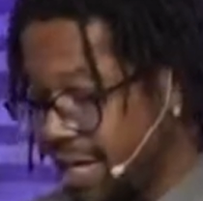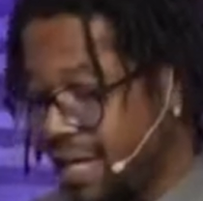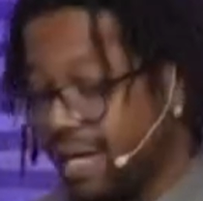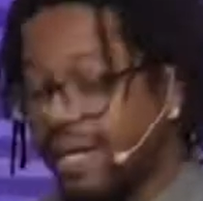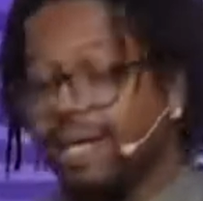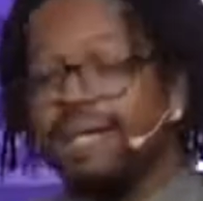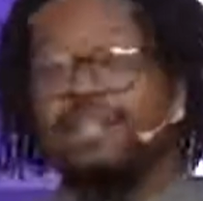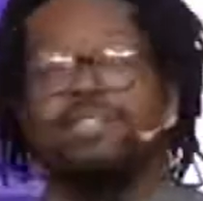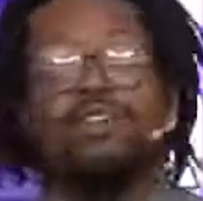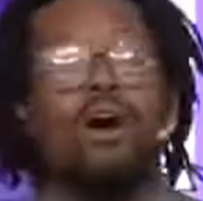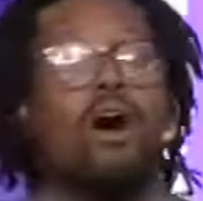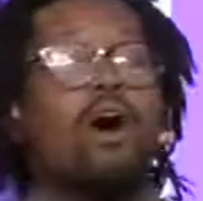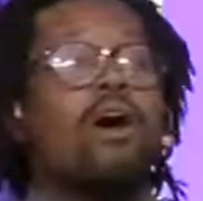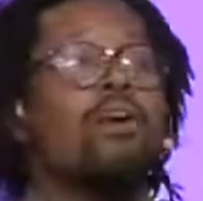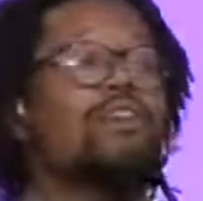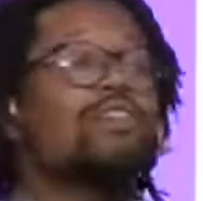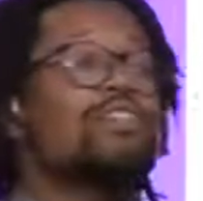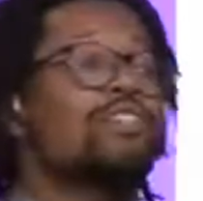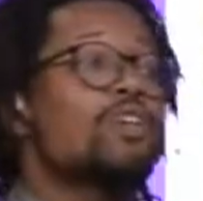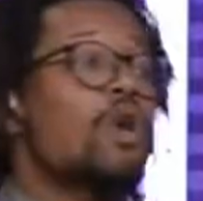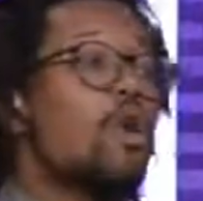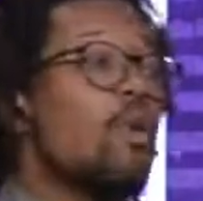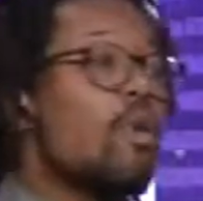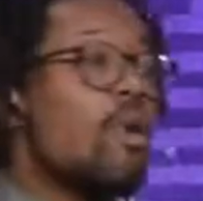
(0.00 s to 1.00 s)
He's
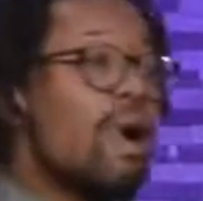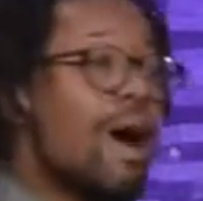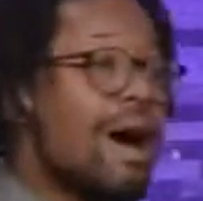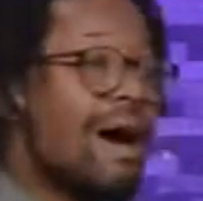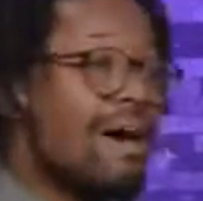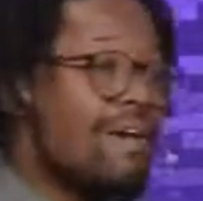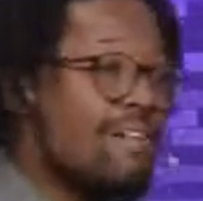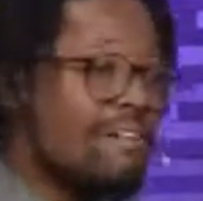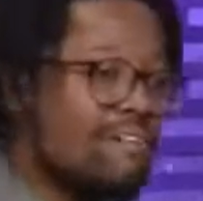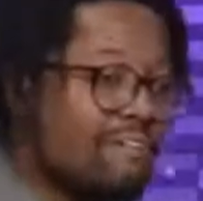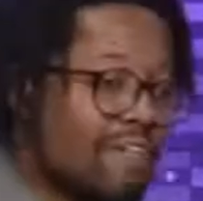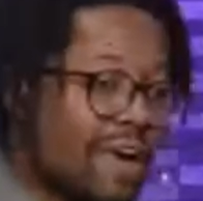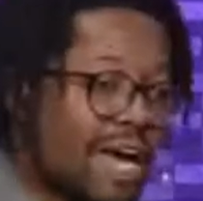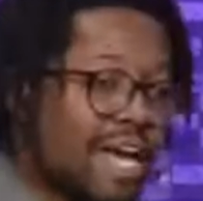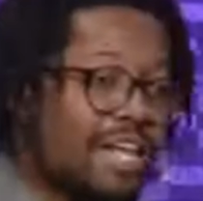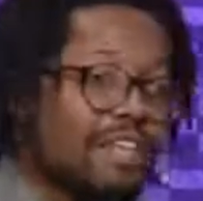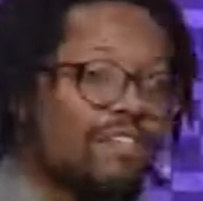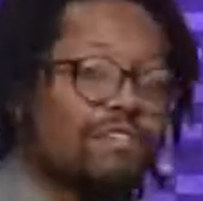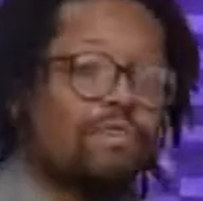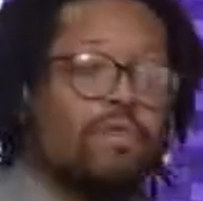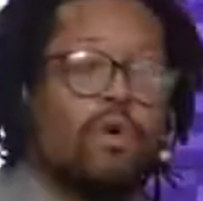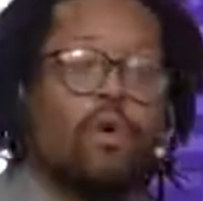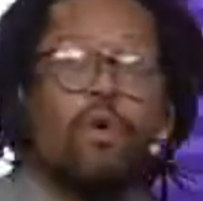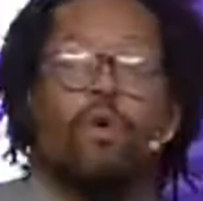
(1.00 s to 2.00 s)
also
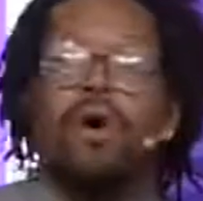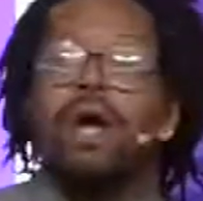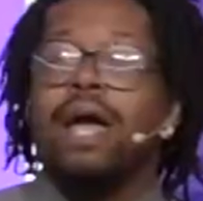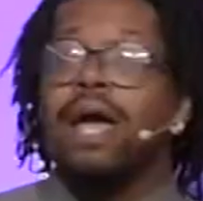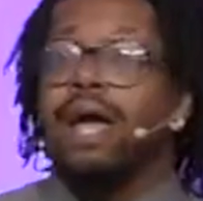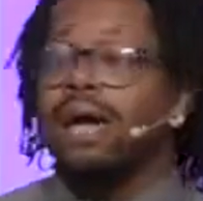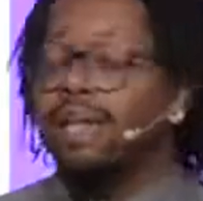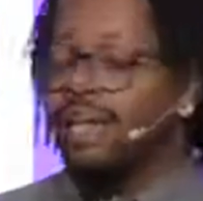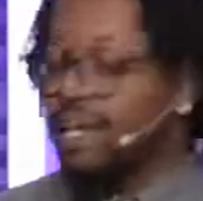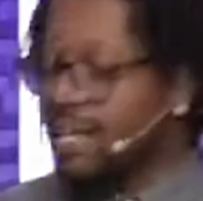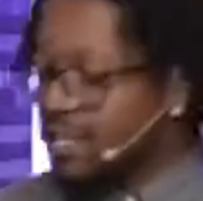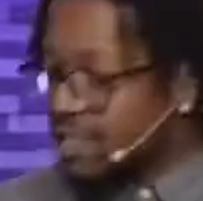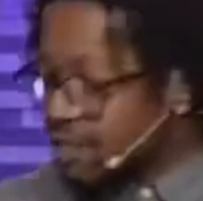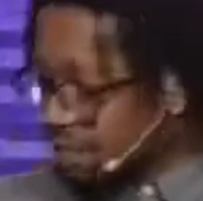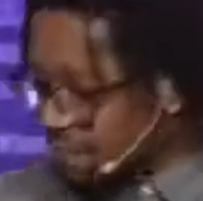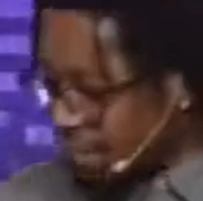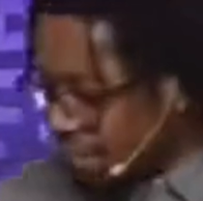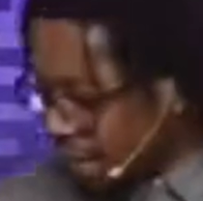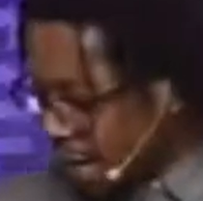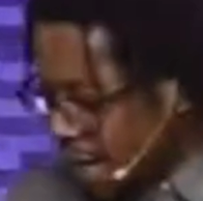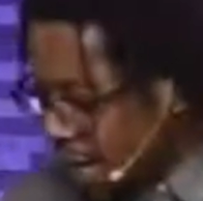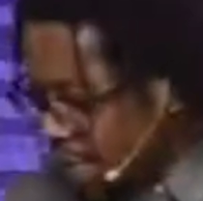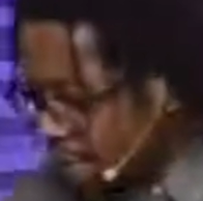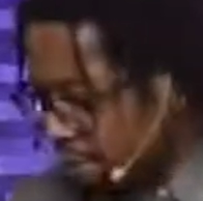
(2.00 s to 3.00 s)
faithful, and his
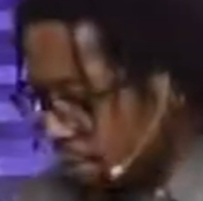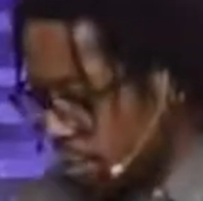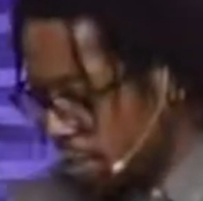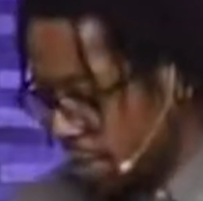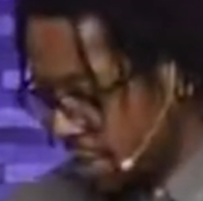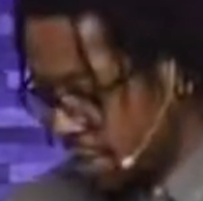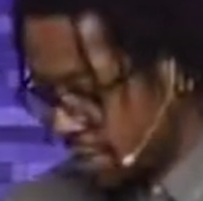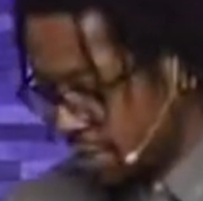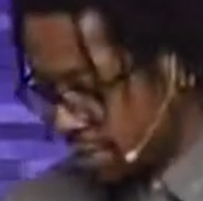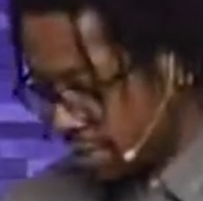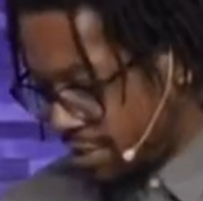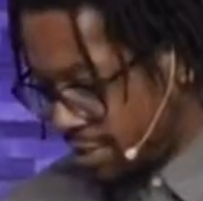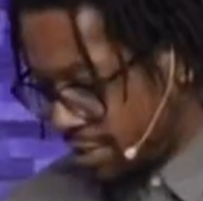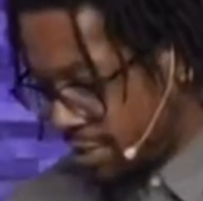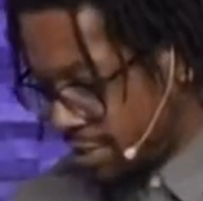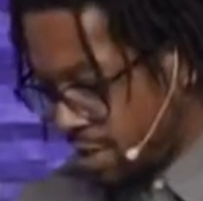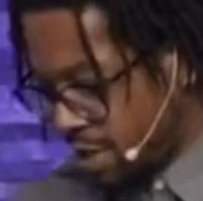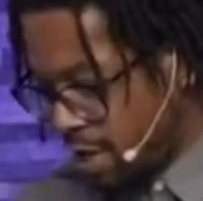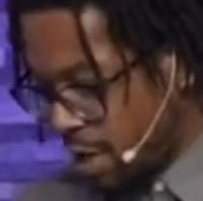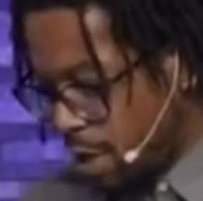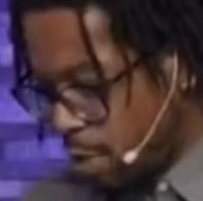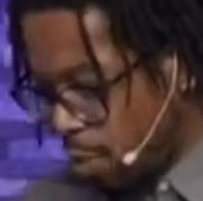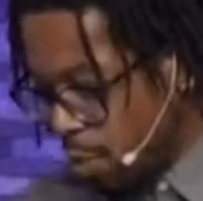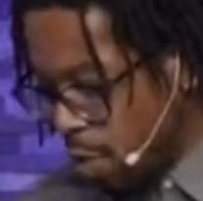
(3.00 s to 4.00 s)
faithfulness
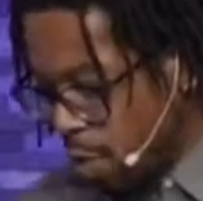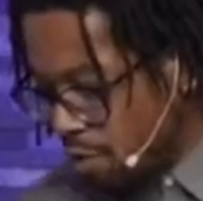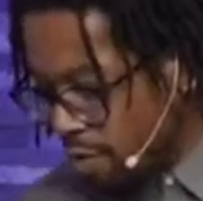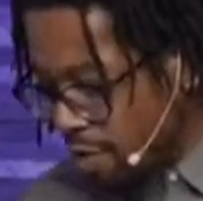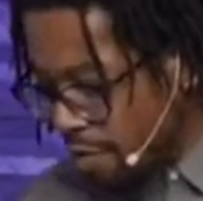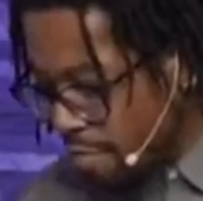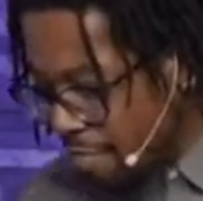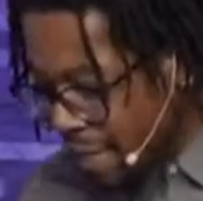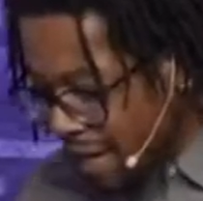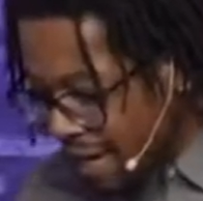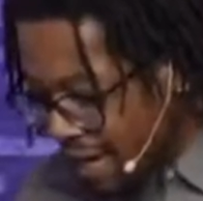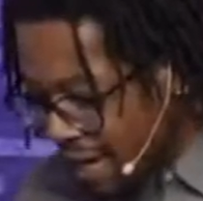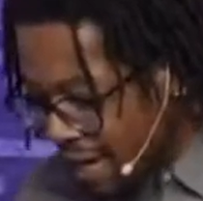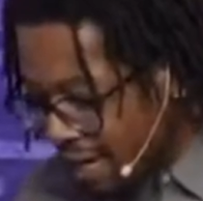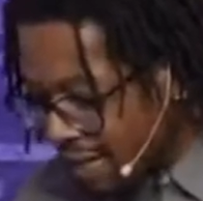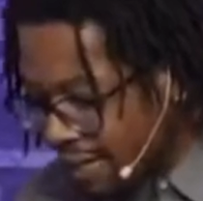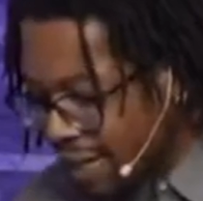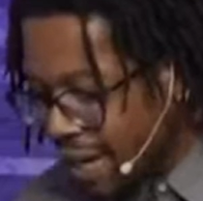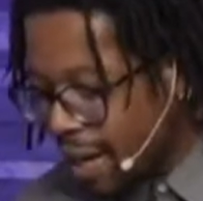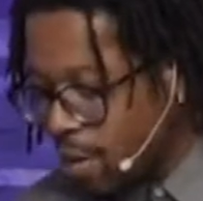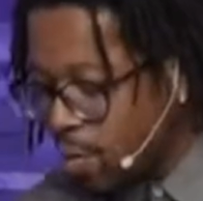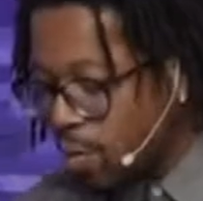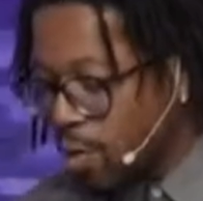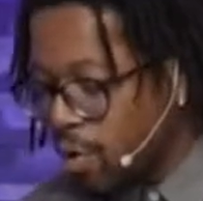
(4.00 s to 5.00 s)
will remain
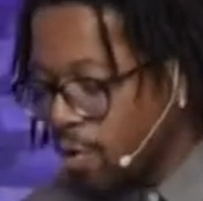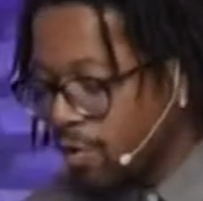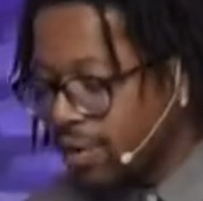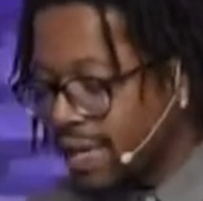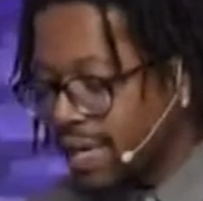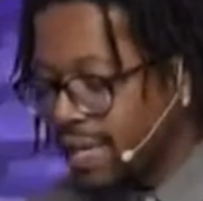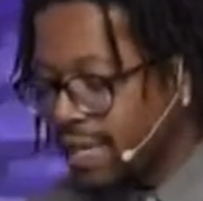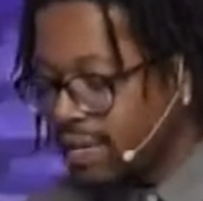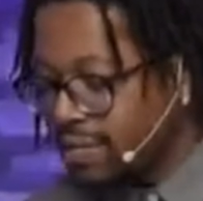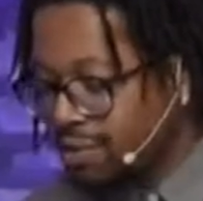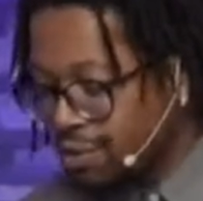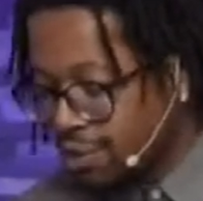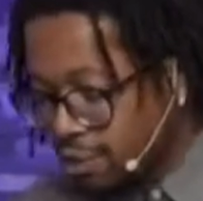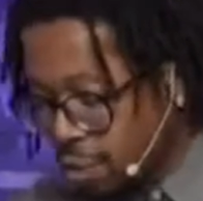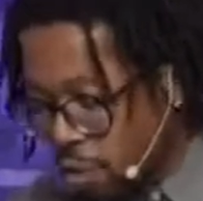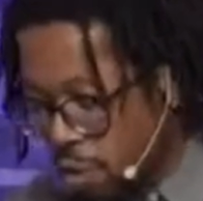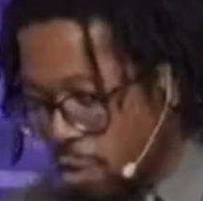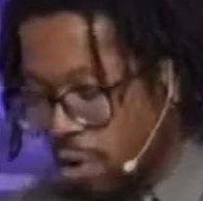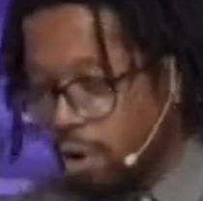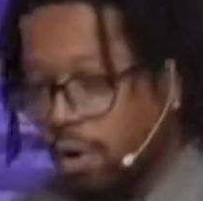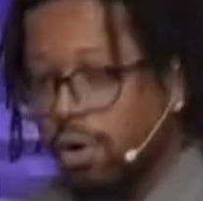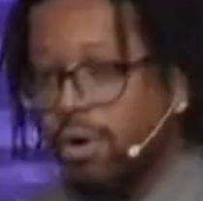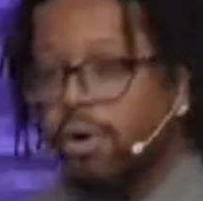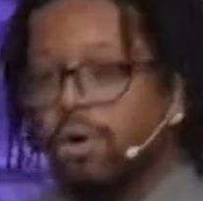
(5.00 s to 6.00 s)
and will
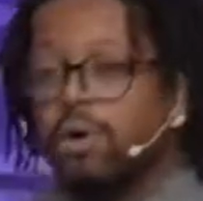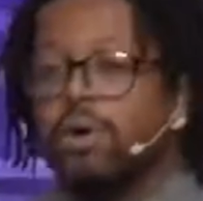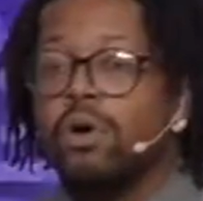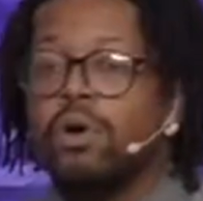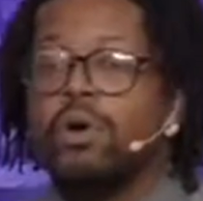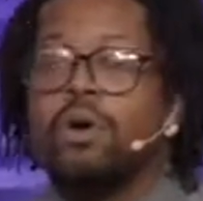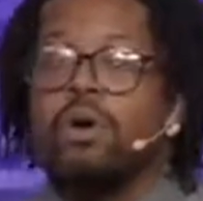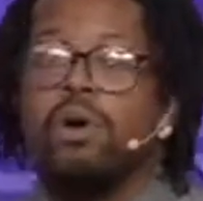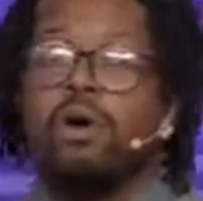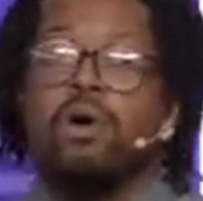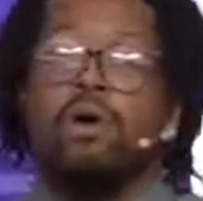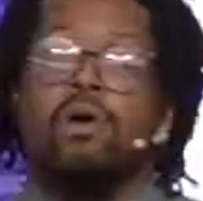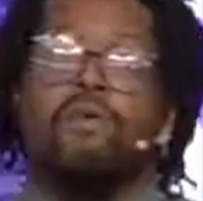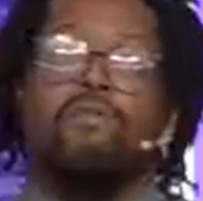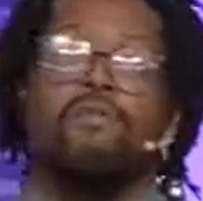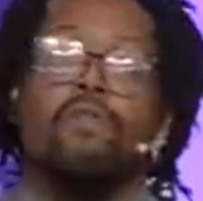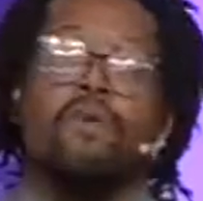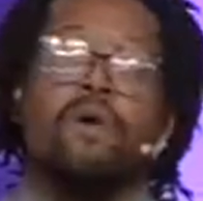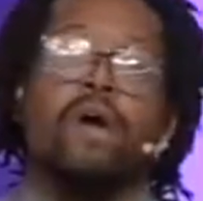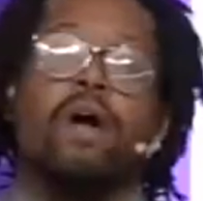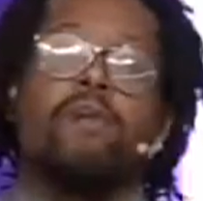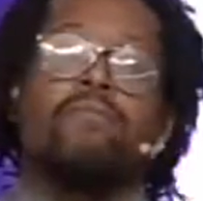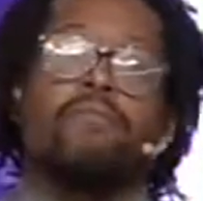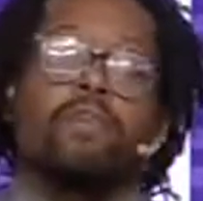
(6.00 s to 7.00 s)
endure
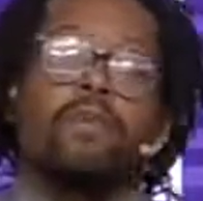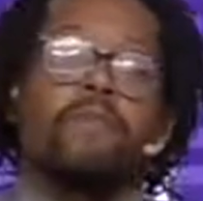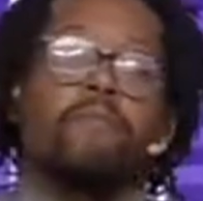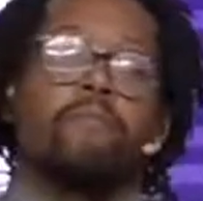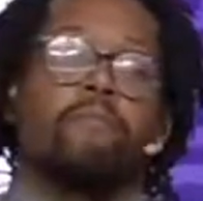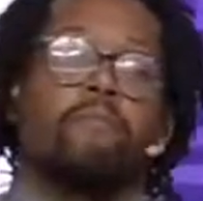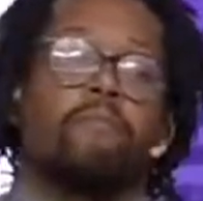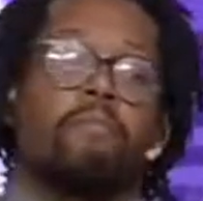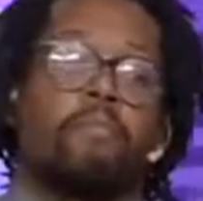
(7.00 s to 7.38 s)
forever.